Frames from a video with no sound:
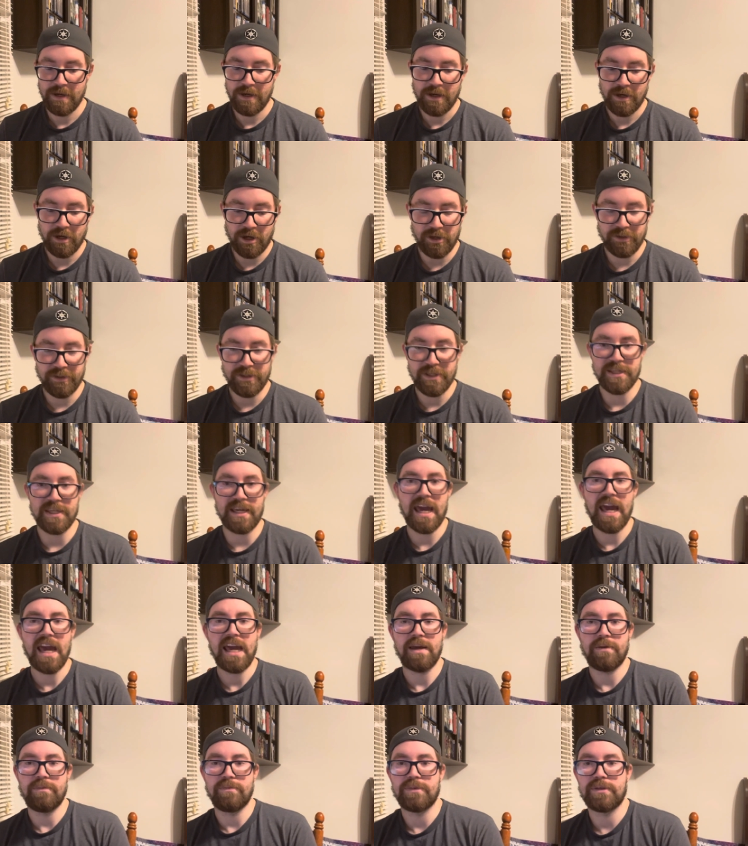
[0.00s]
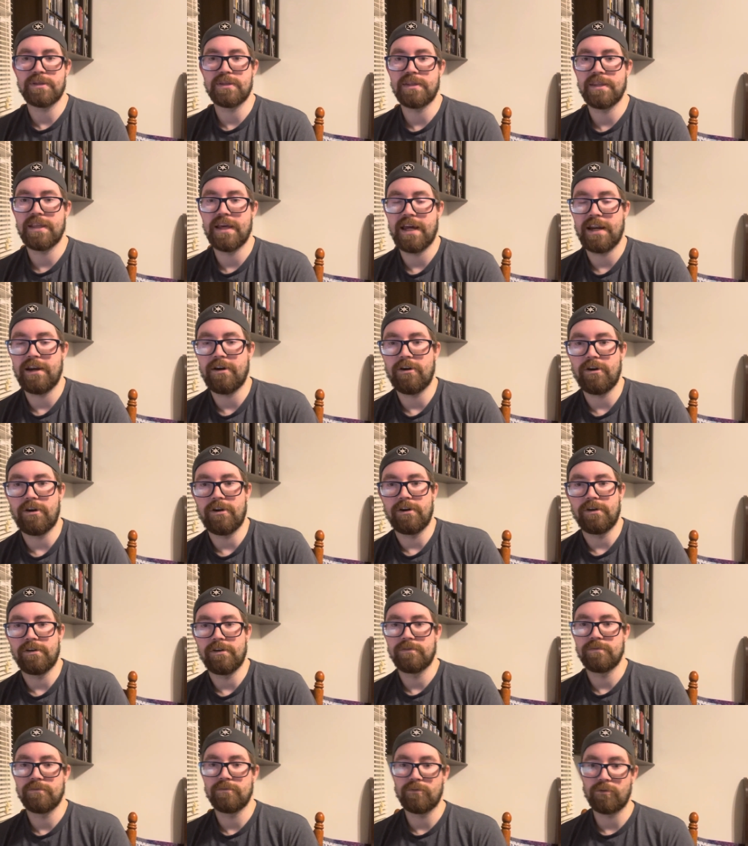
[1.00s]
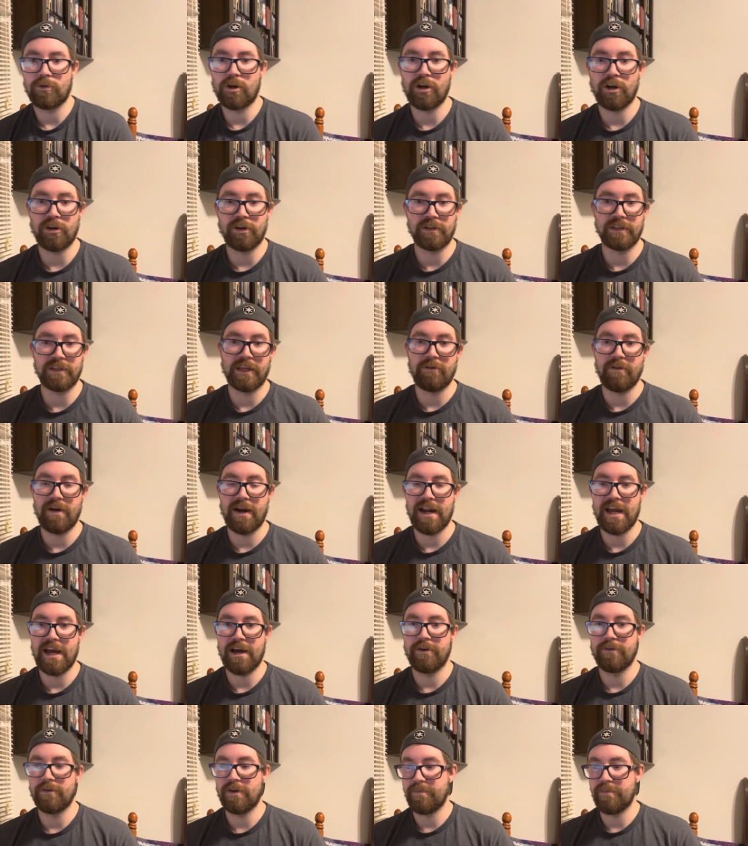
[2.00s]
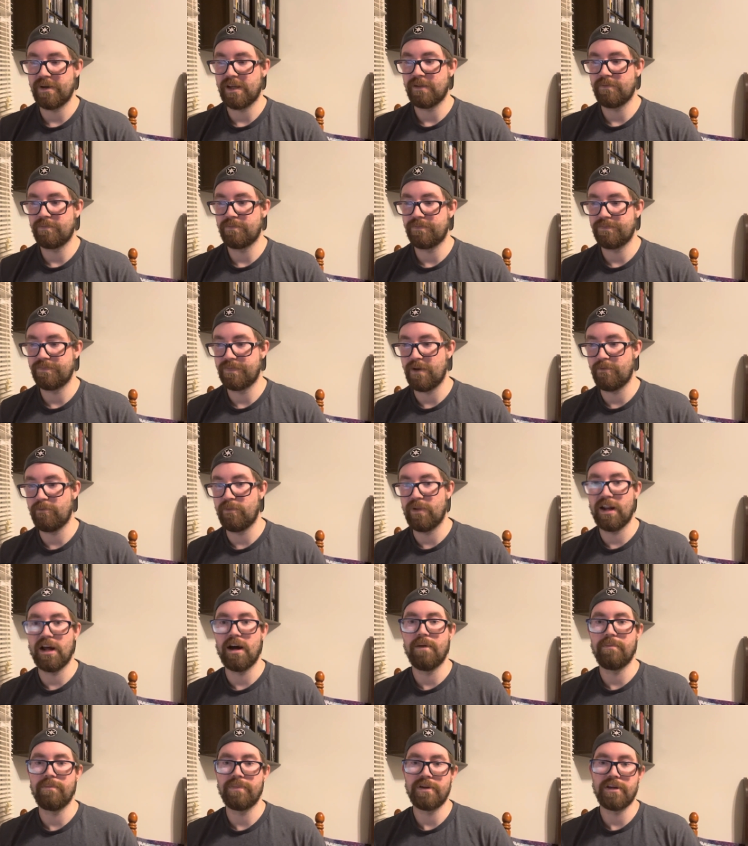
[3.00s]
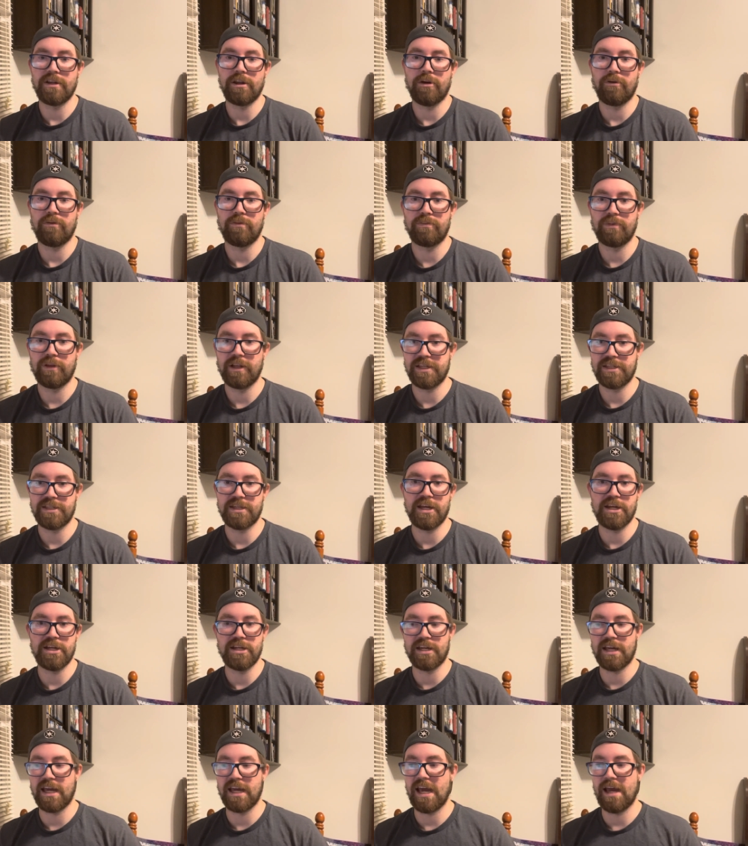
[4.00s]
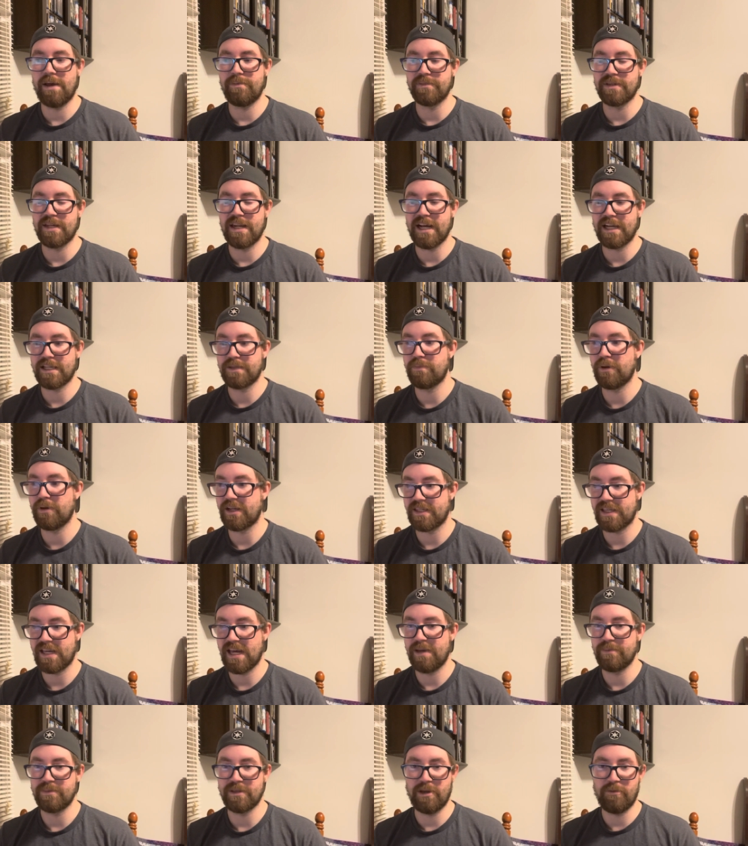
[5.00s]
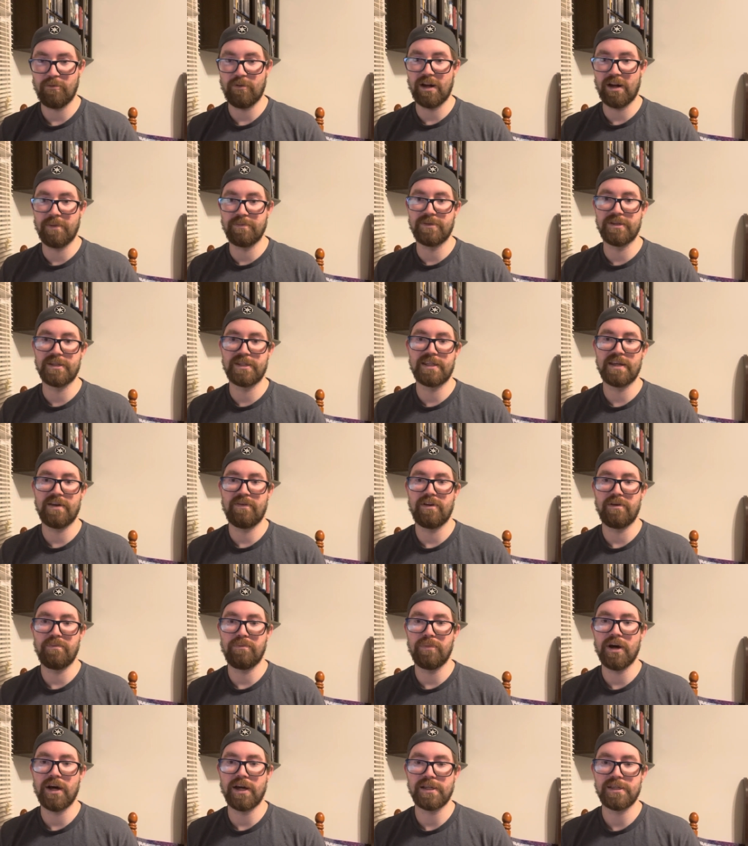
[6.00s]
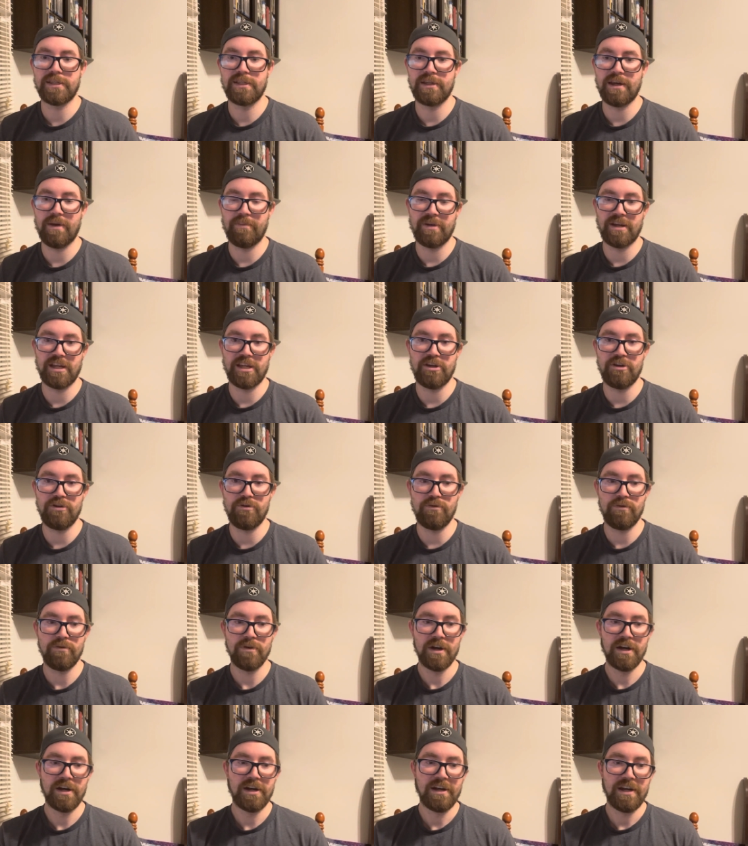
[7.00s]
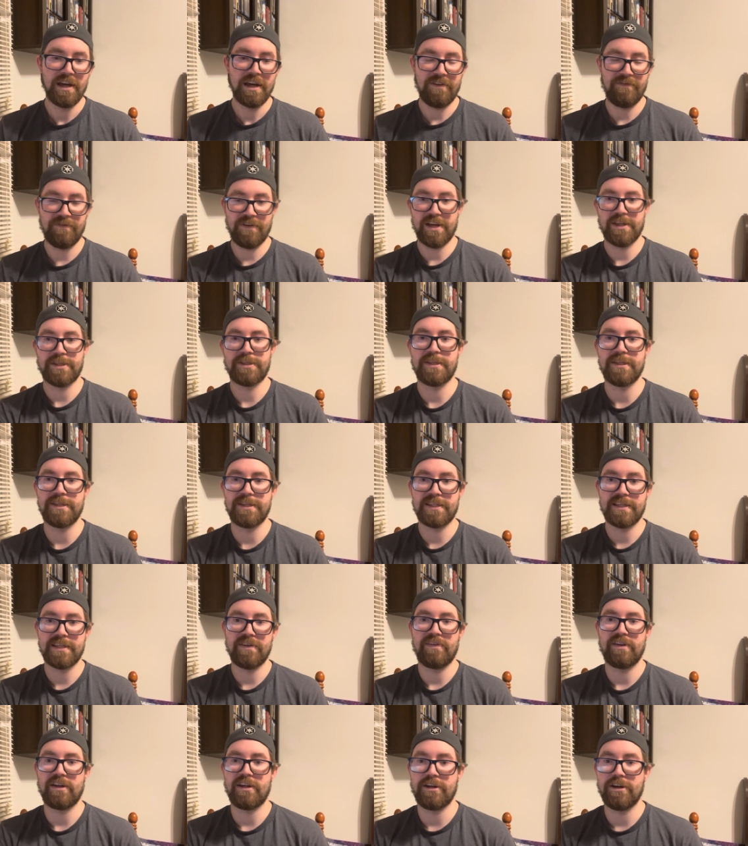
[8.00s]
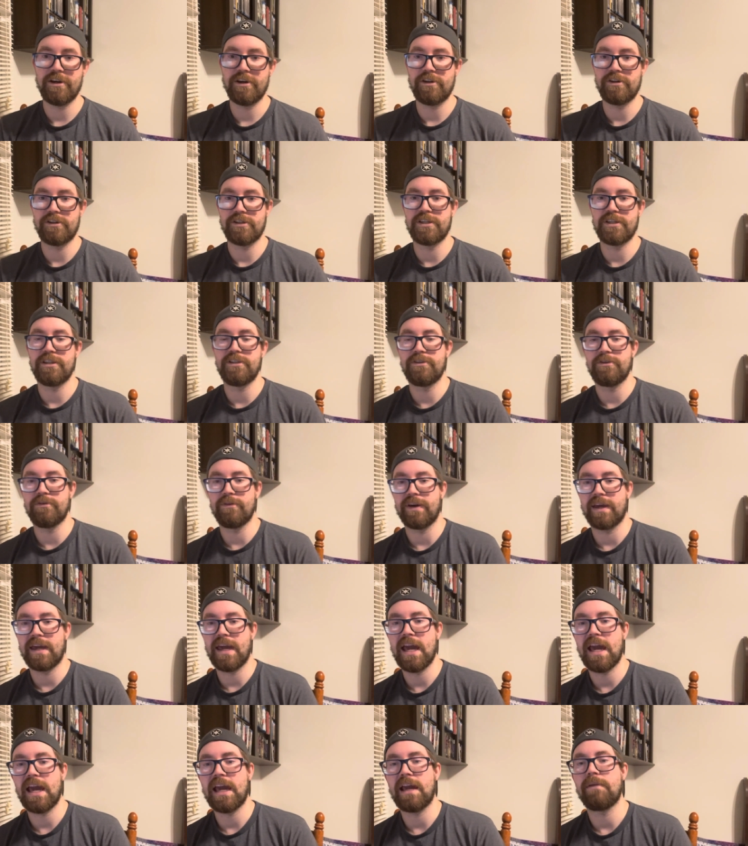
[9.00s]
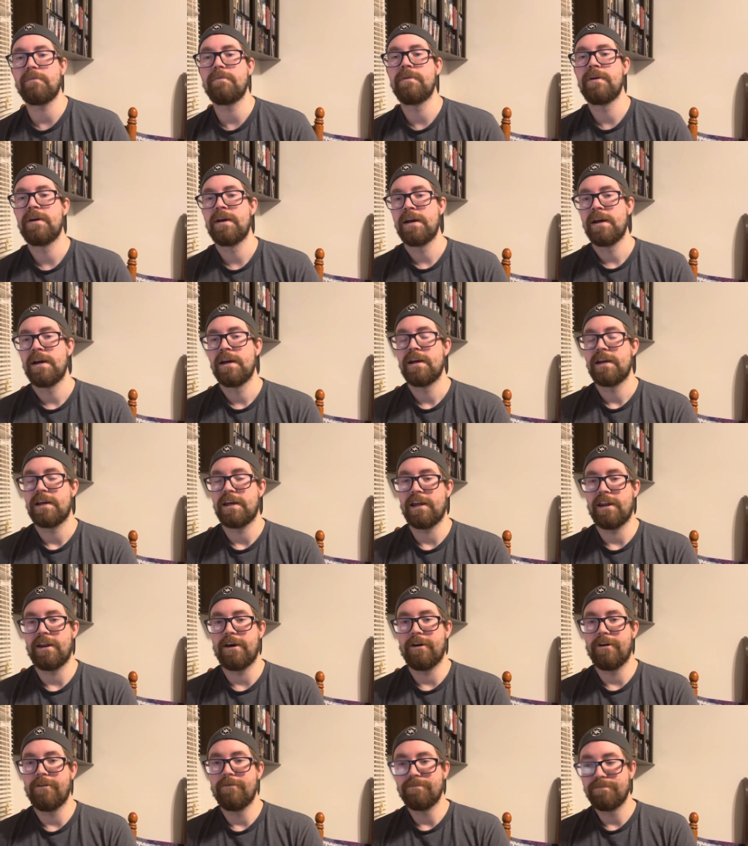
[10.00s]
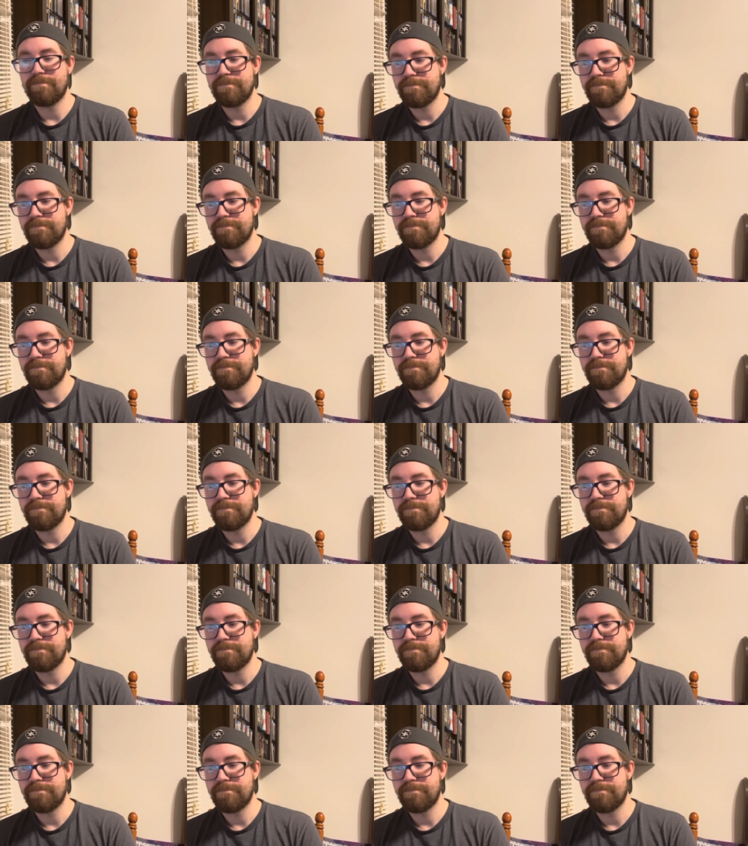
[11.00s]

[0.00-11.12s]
all these games that are currently right now, I mean, they went up, you know, with PlayStation games and Xbox games, they went up to $70. I mean, you invested $70 into a game, you know,